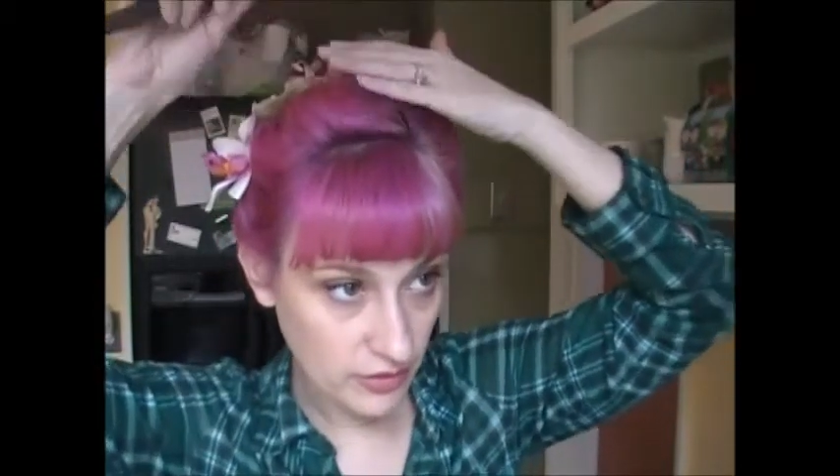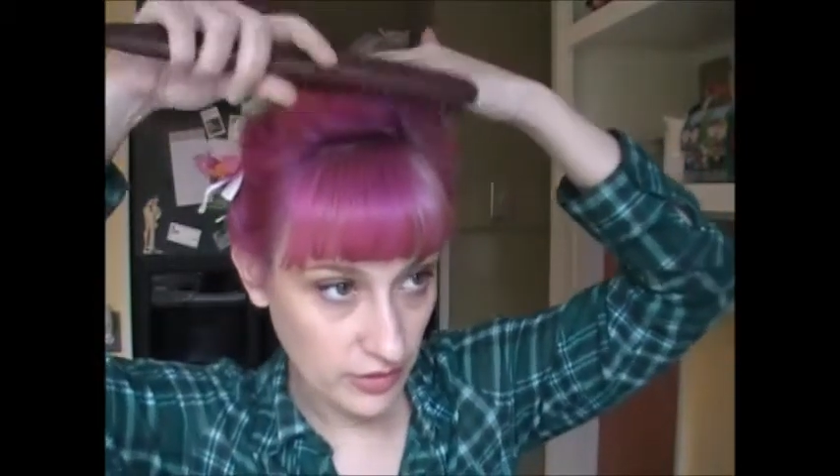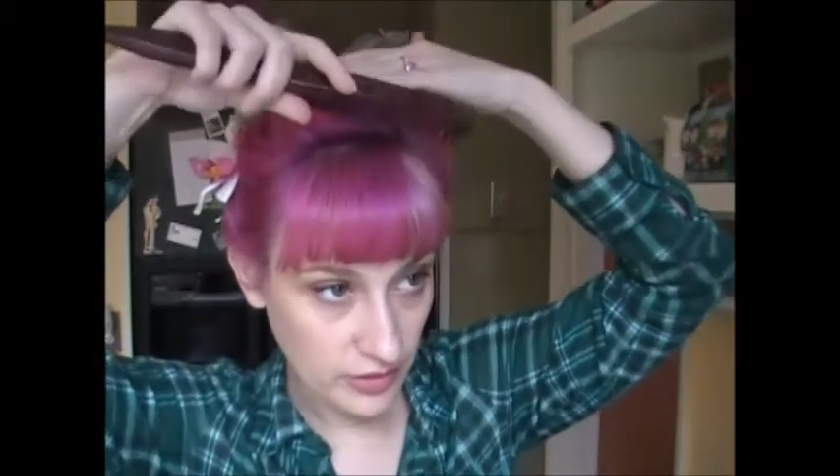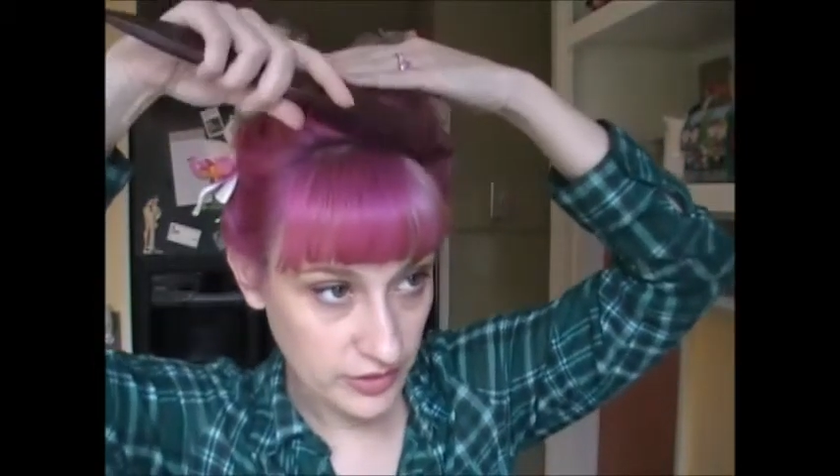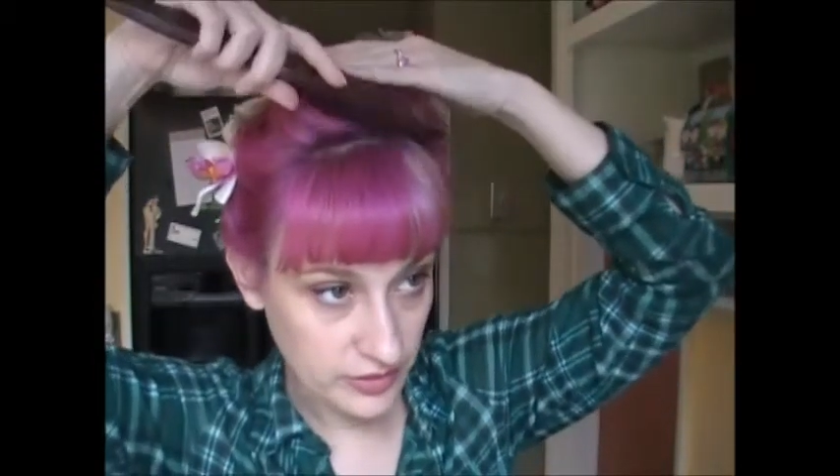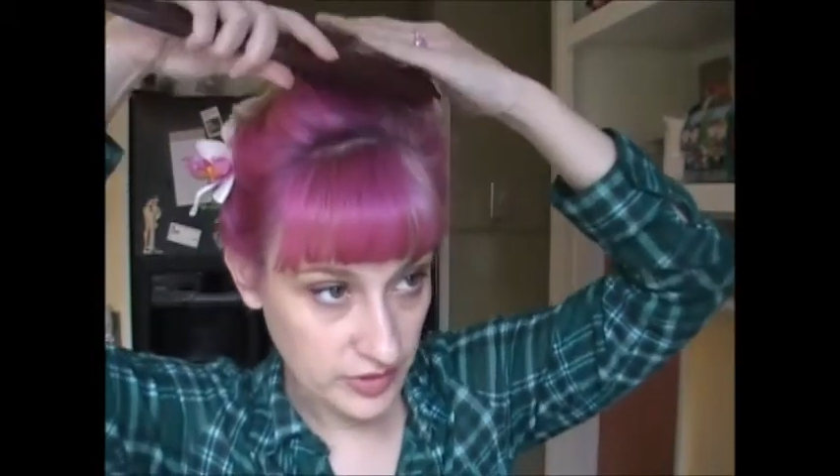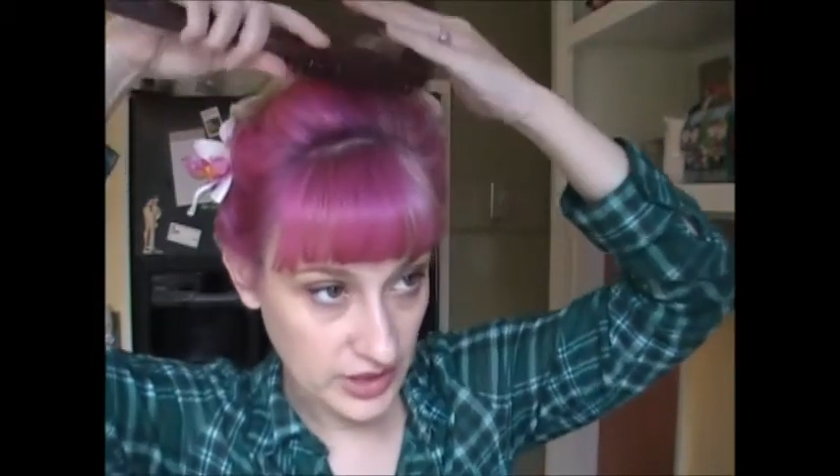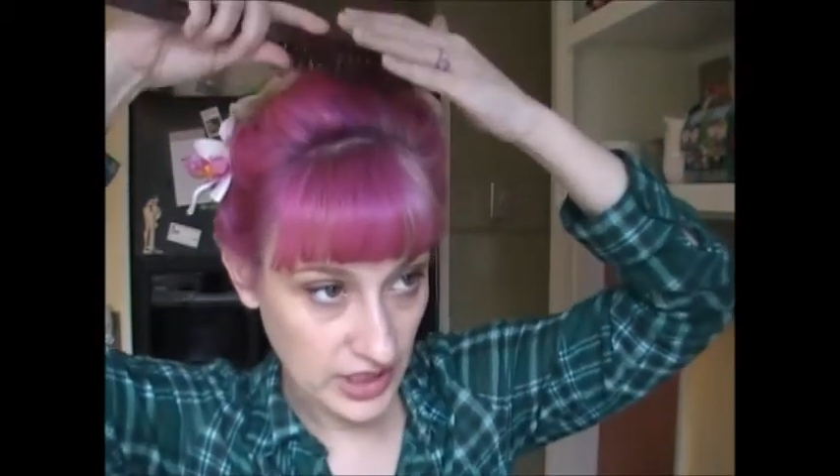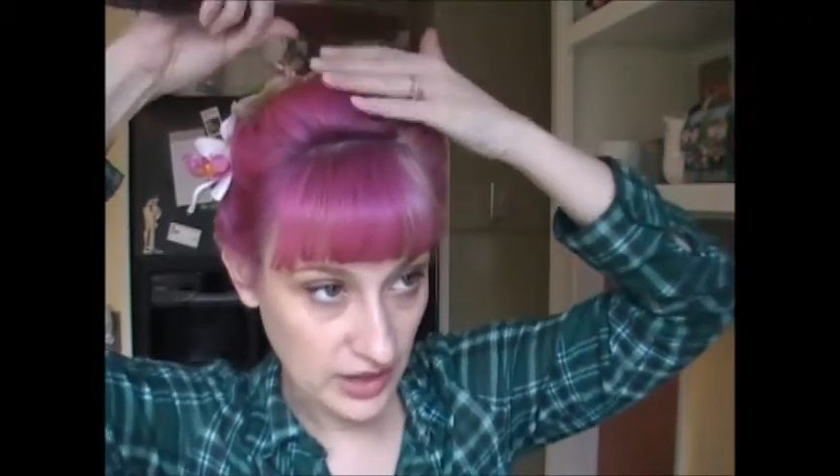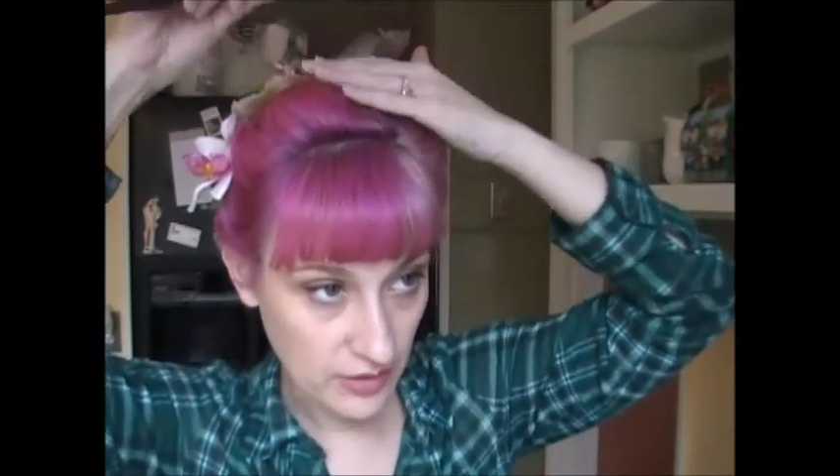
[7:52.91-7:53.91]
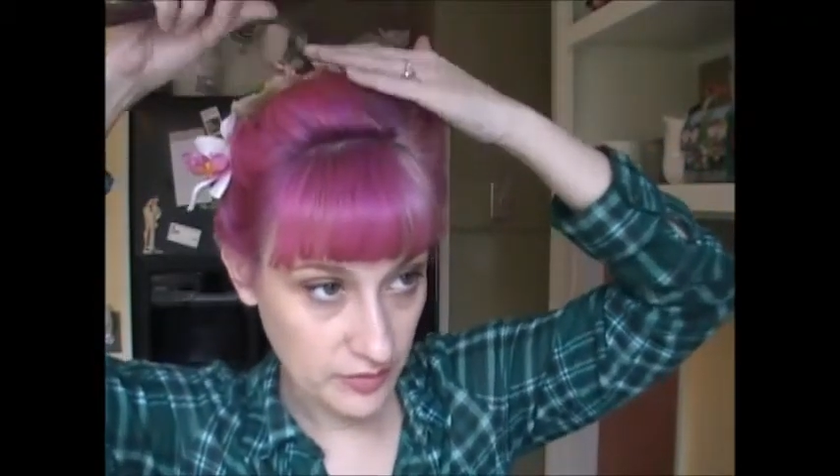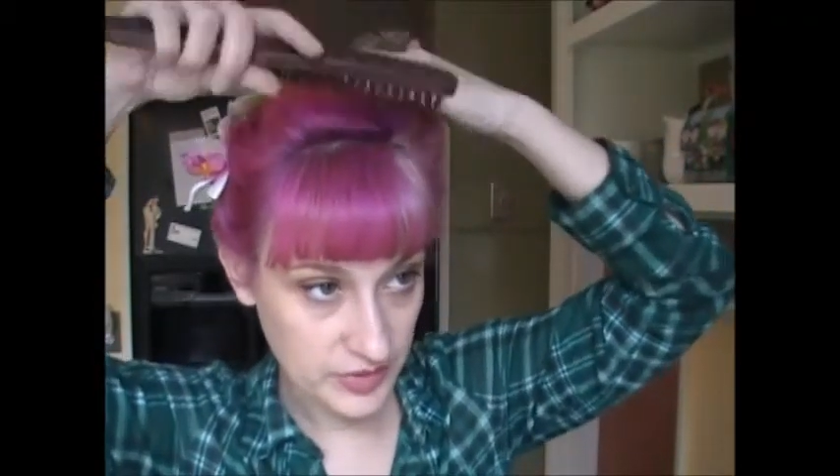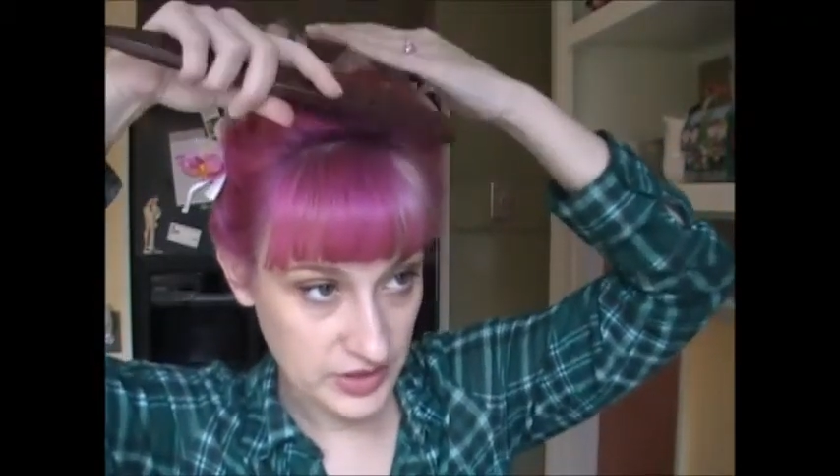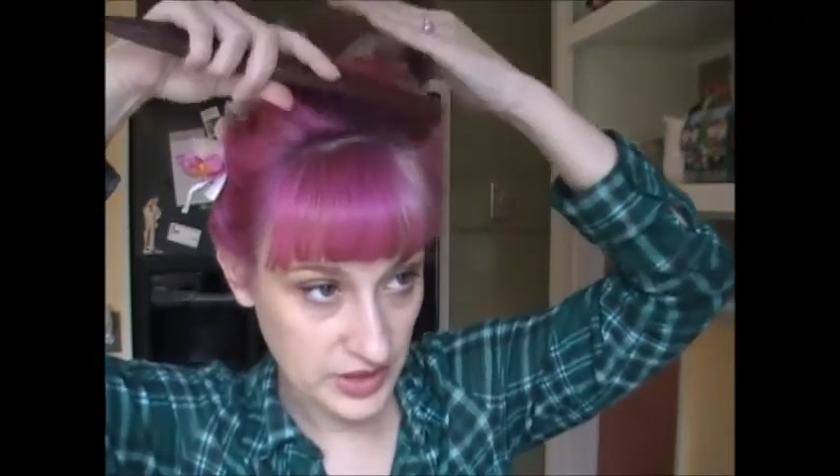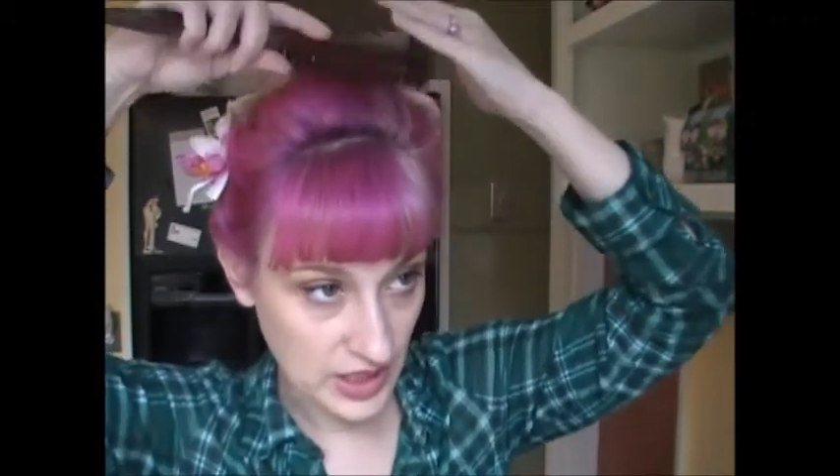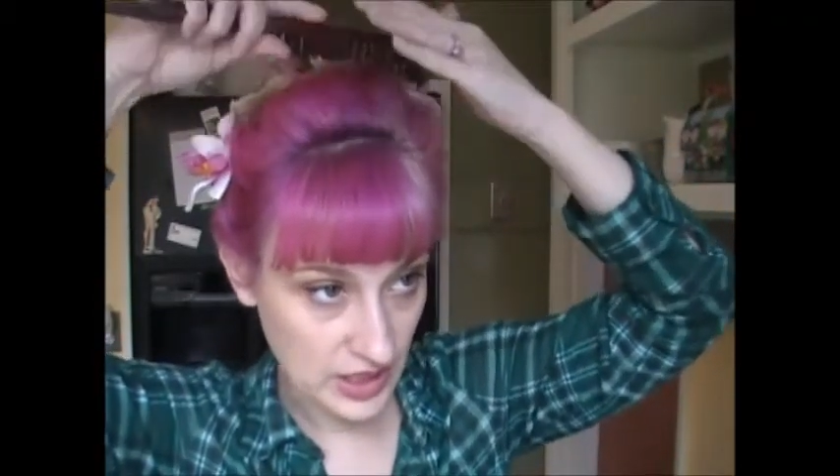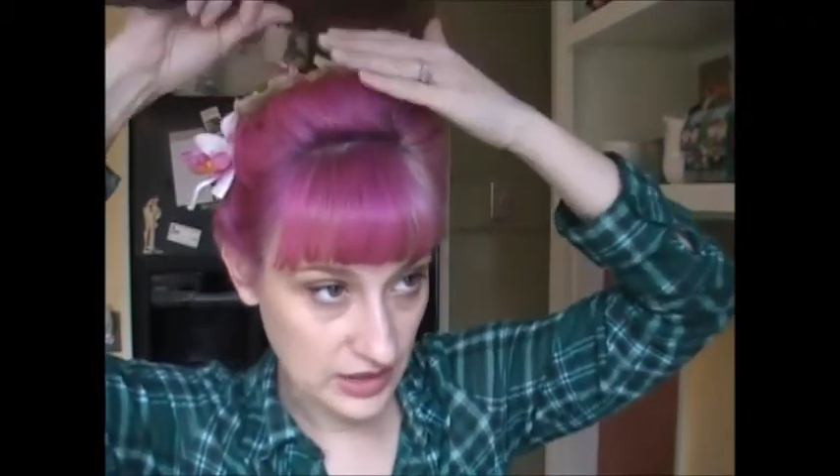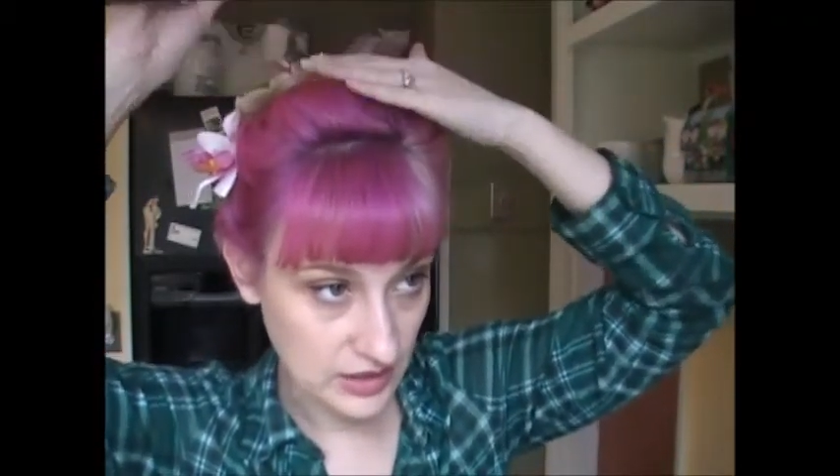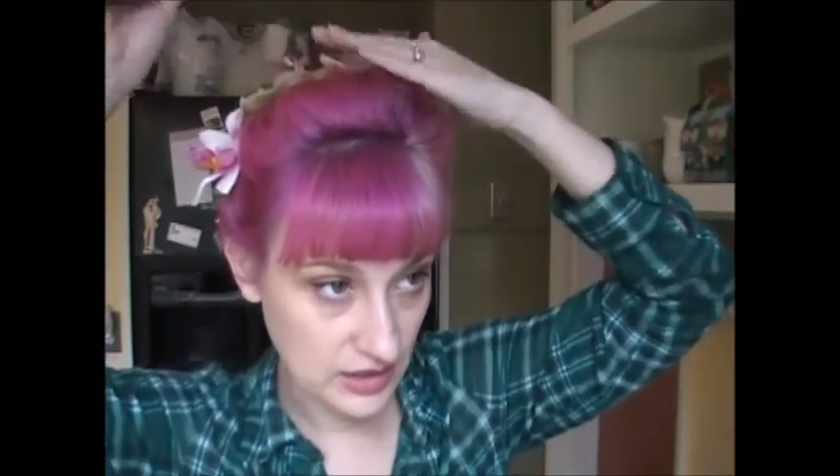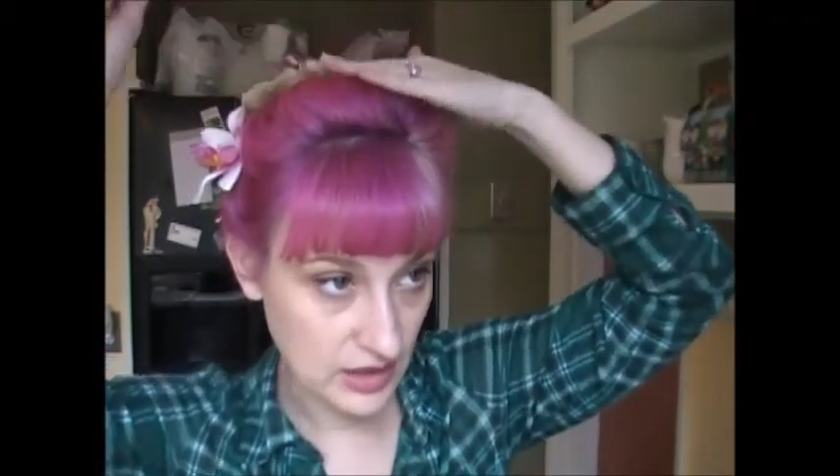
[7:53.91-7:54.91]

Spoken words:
rollers really helps to get